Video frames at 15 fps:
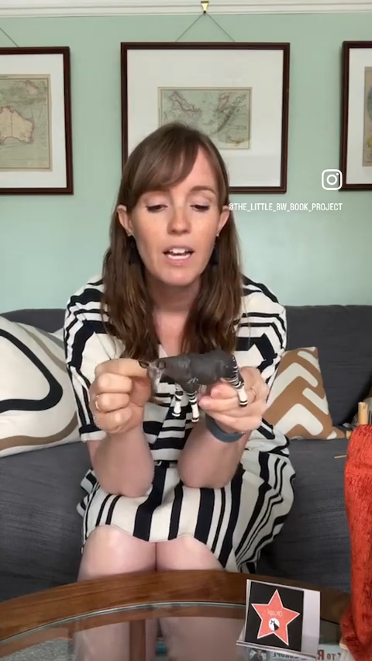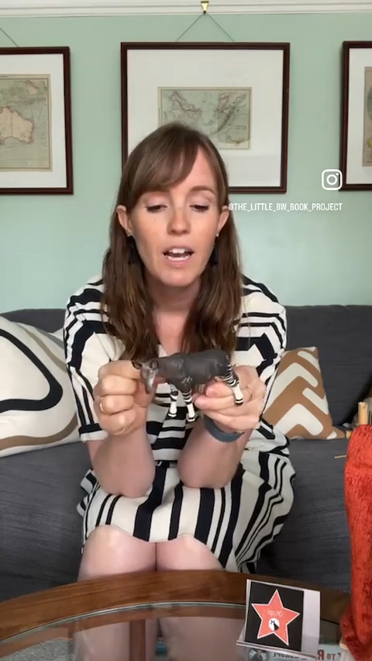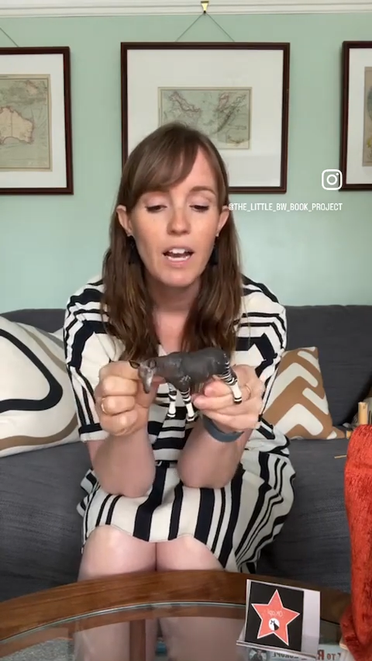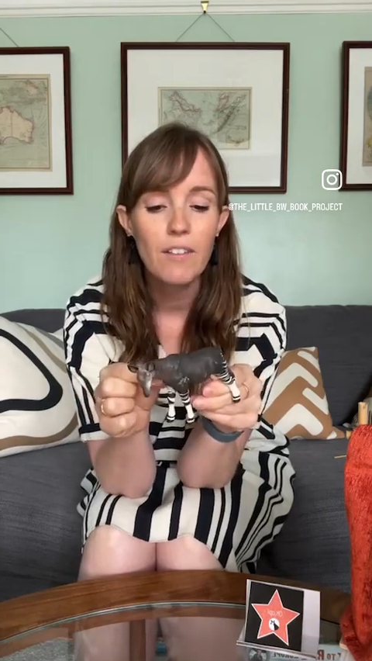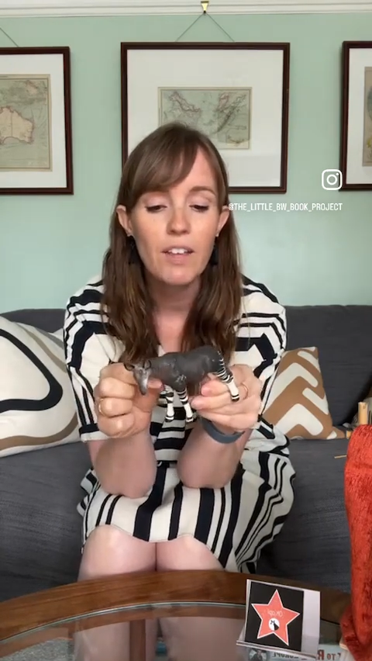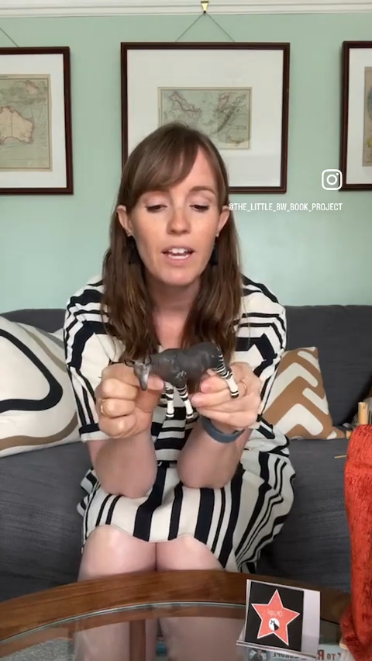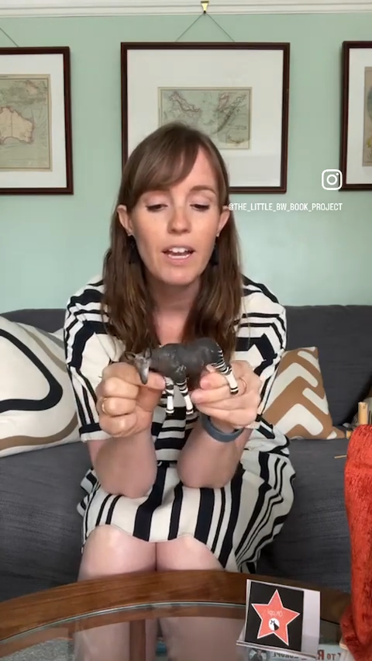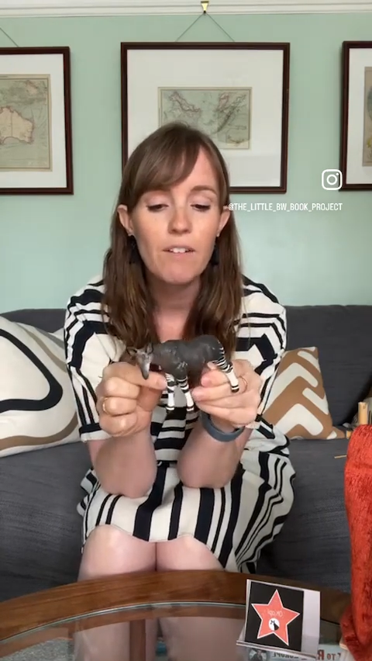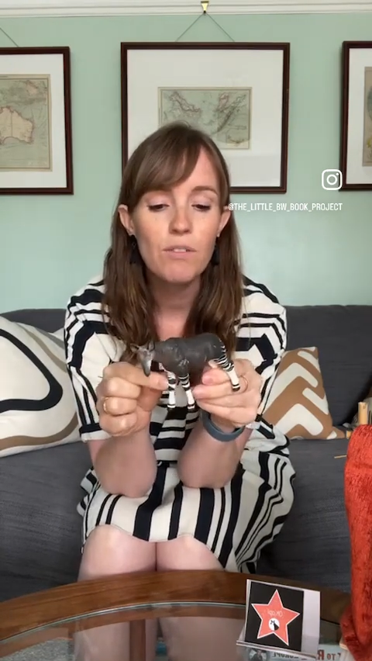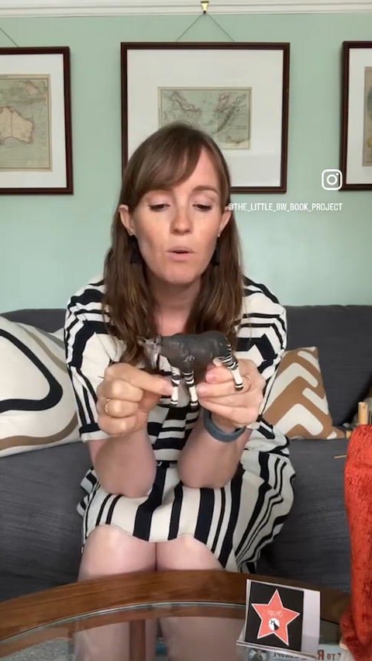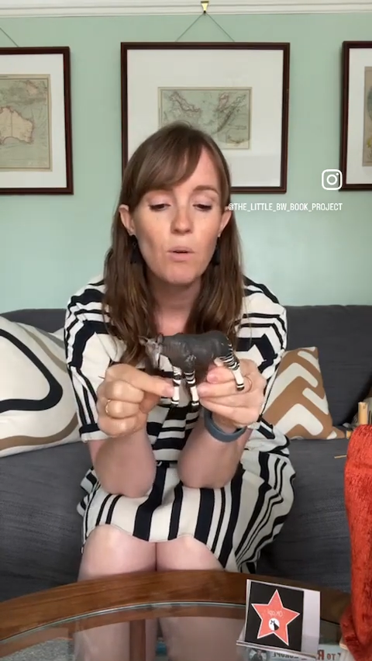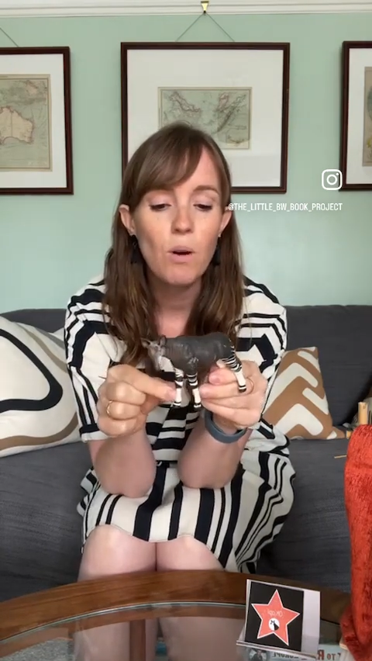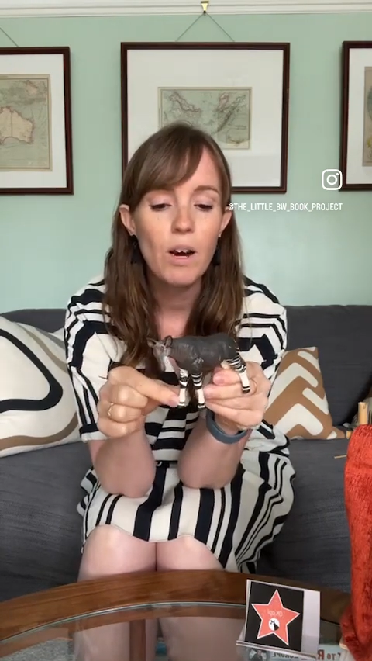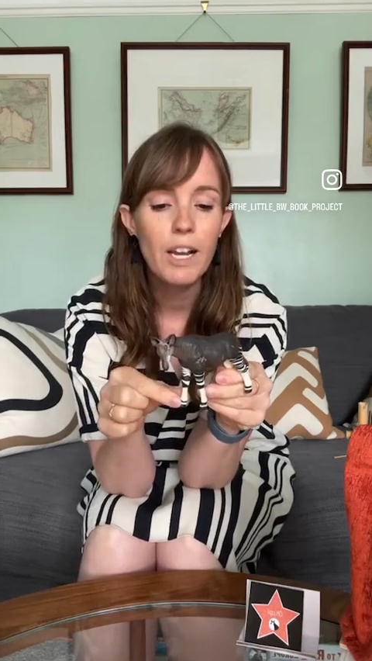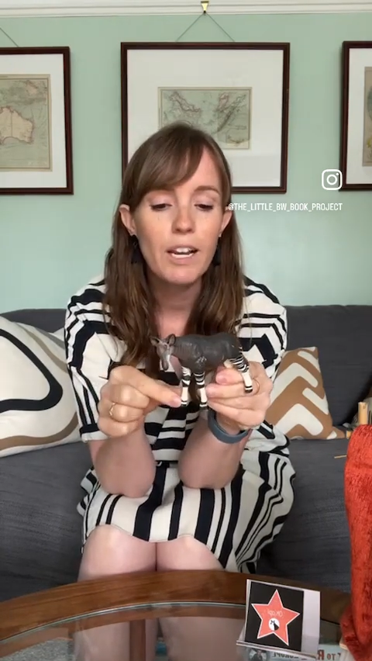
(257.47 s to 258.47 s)
And they have
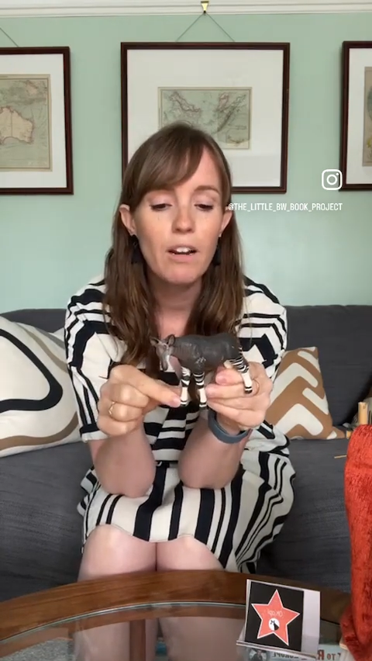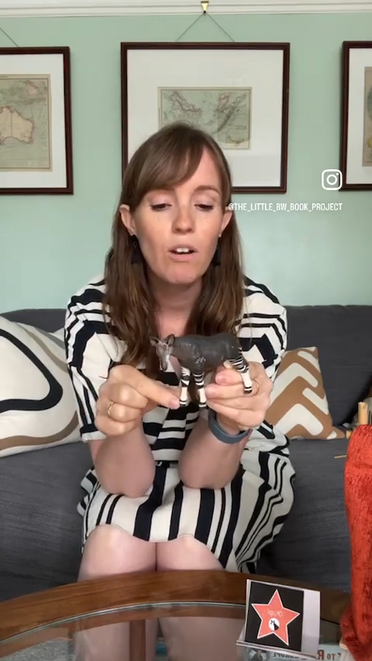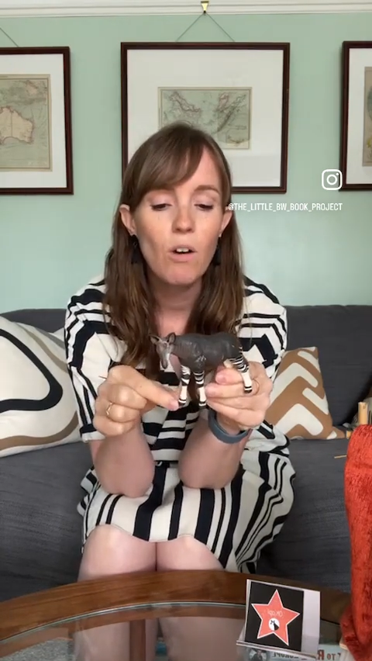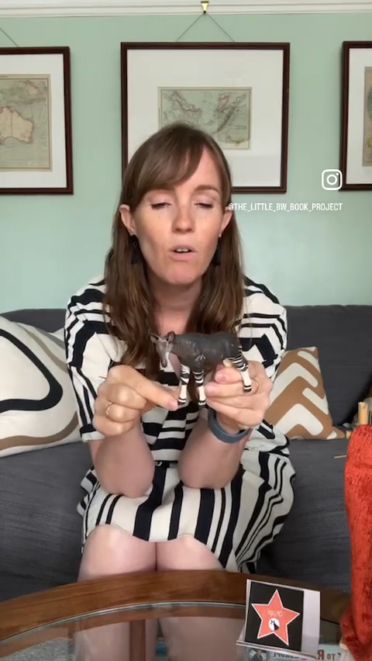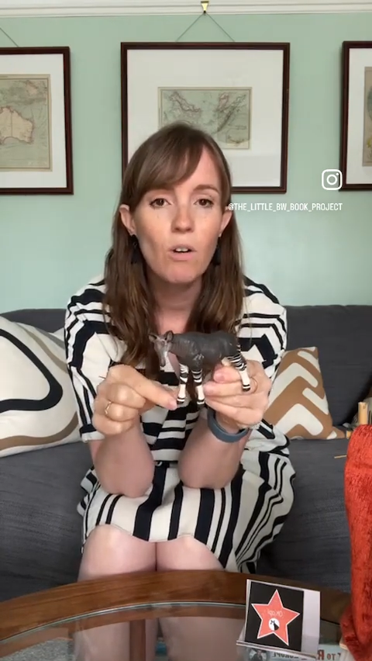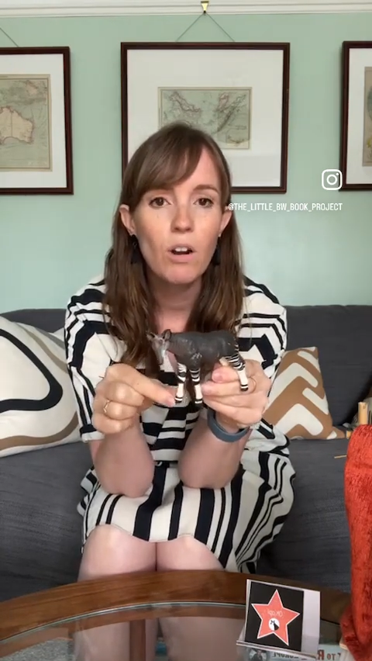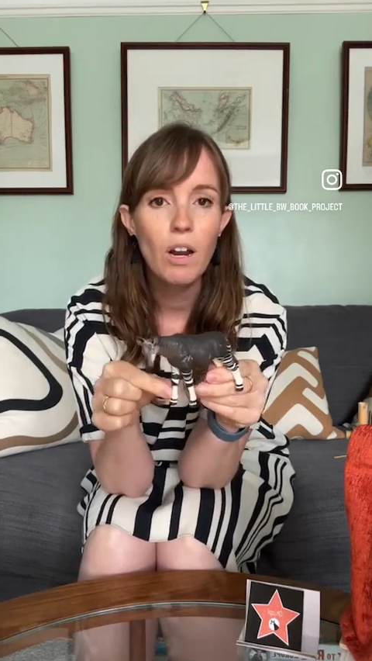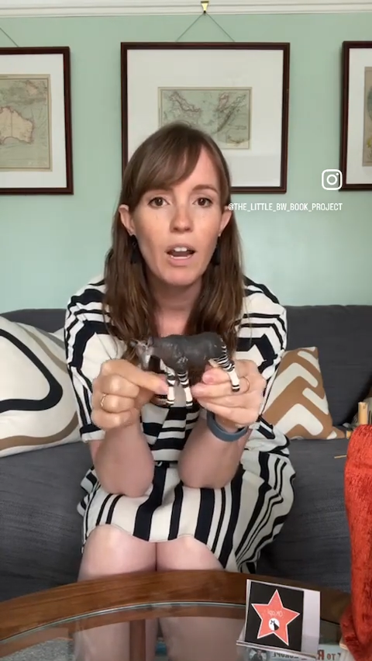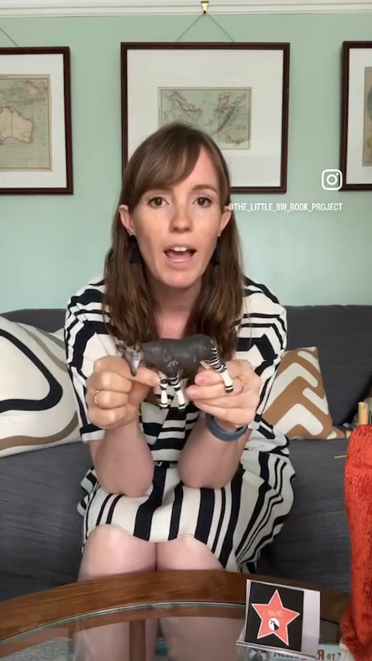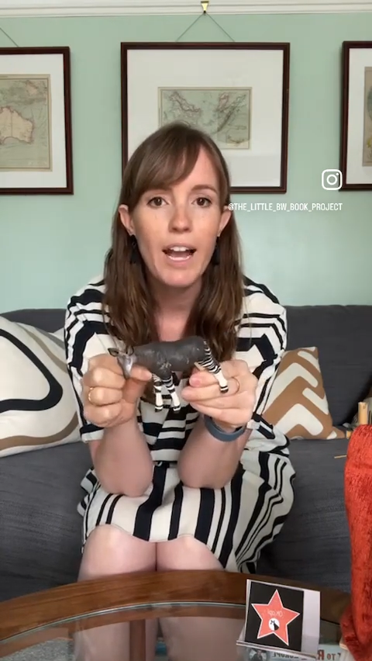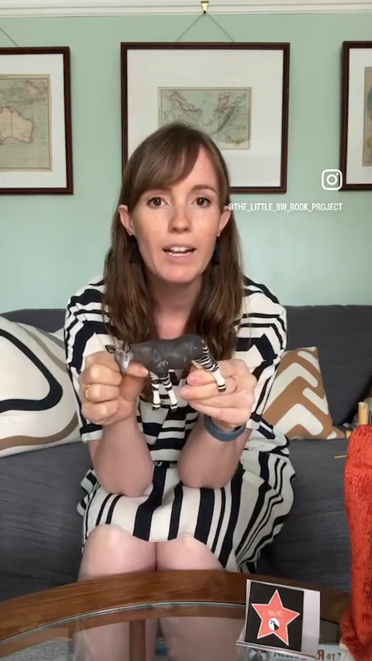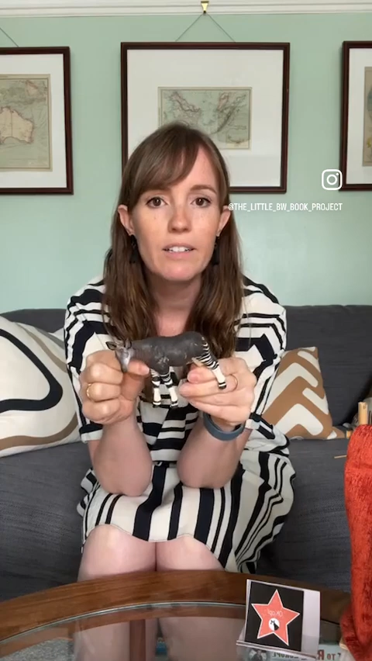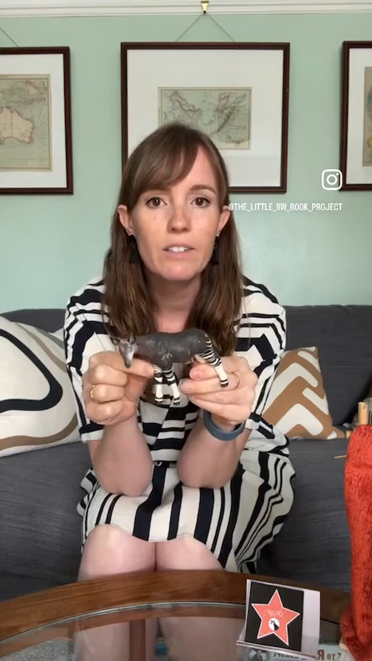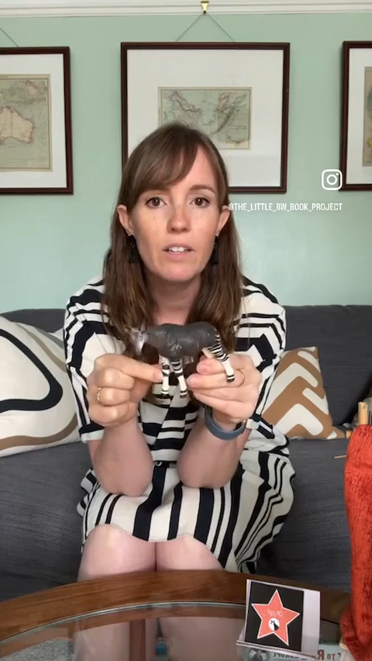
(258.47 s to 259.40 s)
quite long legs,